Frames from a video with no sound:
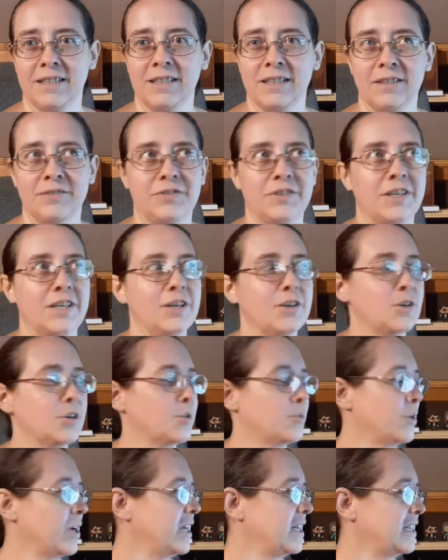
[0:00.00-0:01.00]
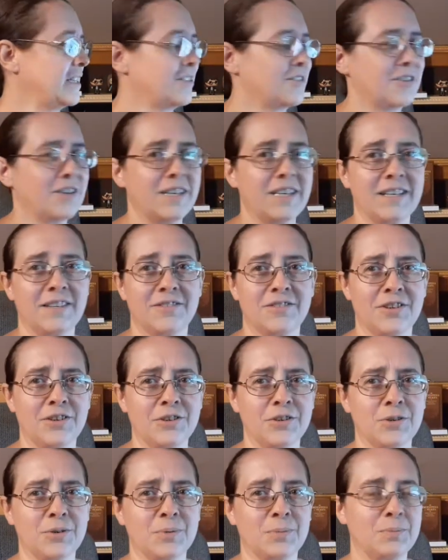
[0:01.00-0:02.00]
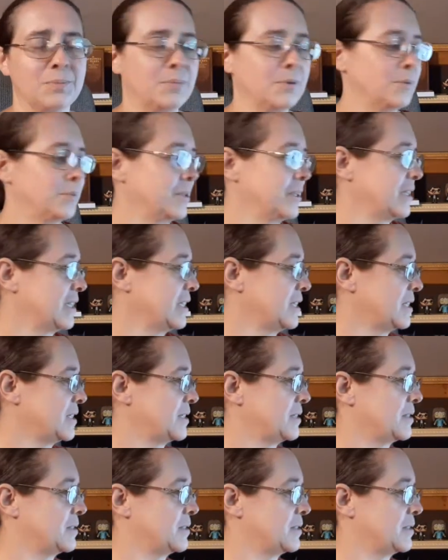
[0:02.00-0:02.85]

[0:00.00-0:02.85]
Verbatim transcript: if you hear it raining or any thunder booming, it's